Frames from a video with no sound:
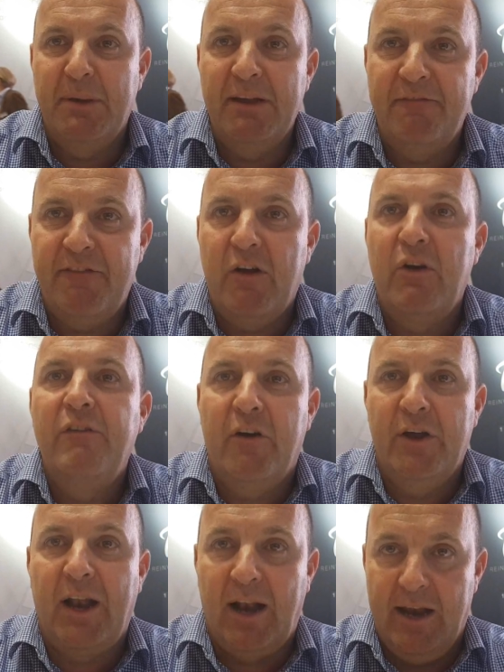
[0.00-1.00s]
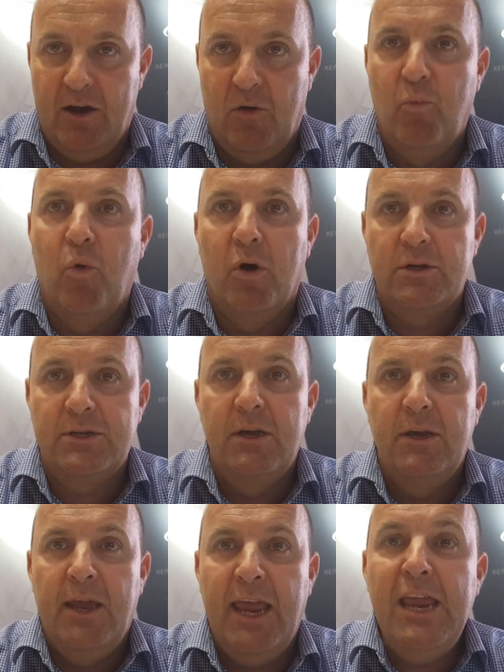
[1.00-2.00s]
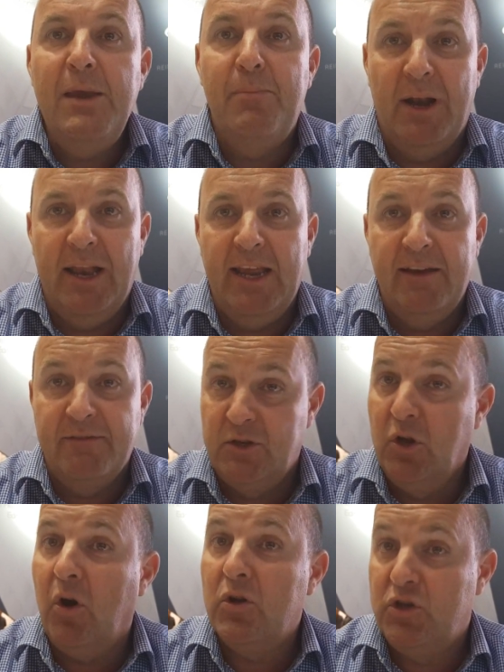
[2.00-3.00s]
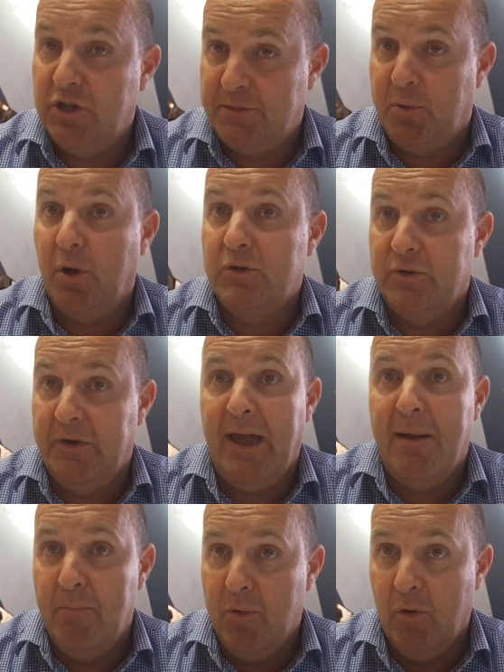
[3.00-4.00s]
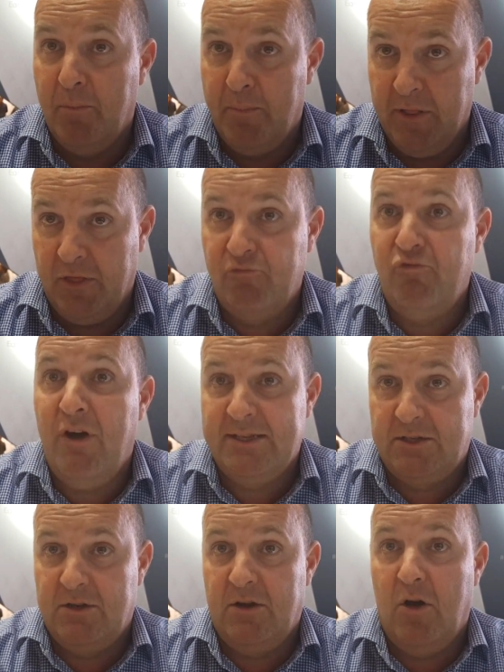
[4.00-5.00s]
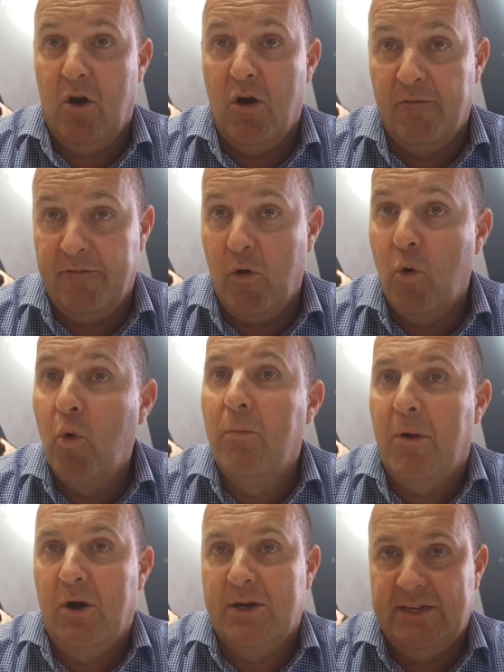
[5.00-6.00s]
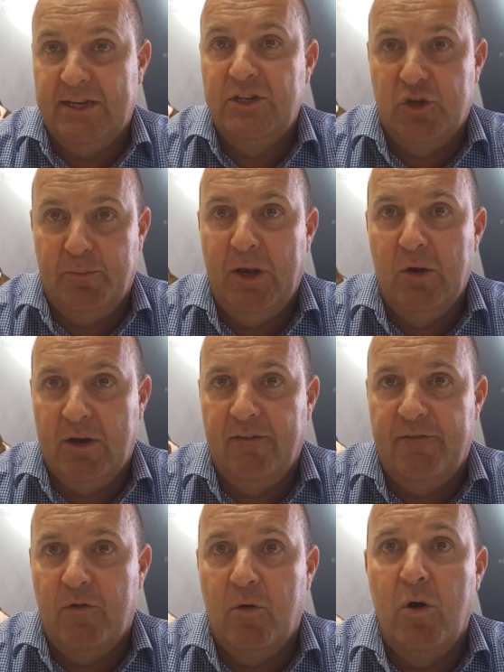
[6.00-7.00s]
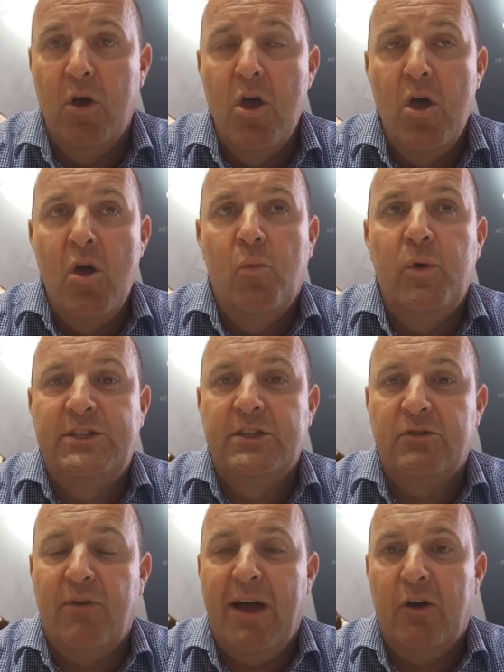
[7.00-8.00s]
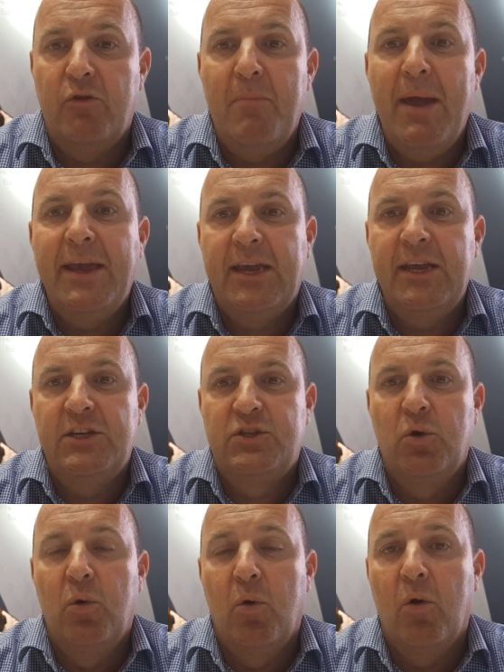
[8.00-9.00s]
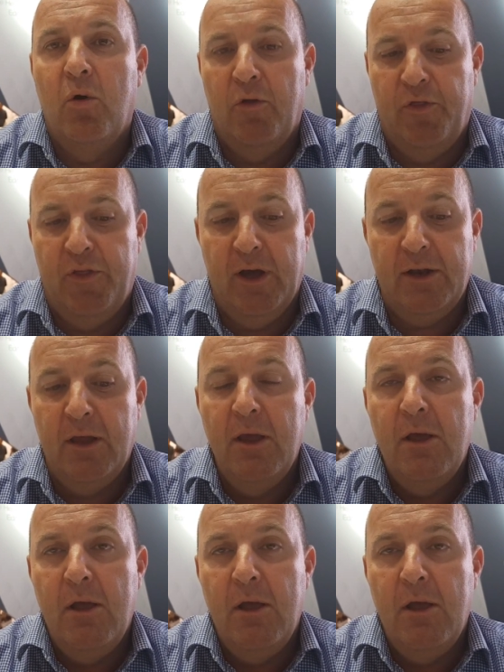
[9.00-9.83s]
is being very, very clear on what he believes, not just Procter & Gamble, but the rest of all marketing should be looking for, which is around making sure that